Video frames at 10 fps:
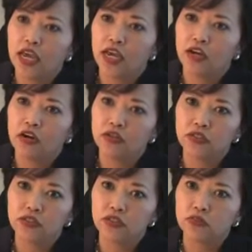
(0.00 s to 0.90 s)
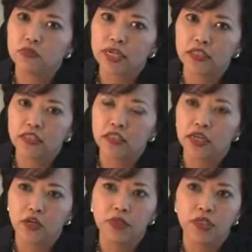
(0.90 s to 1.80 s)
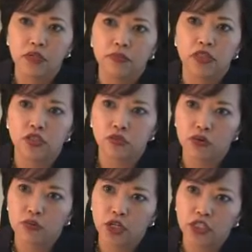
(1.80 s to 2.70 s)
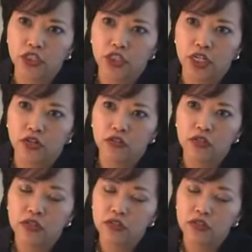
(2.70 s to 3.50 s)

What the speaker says: and also just basically helping companies grow market share.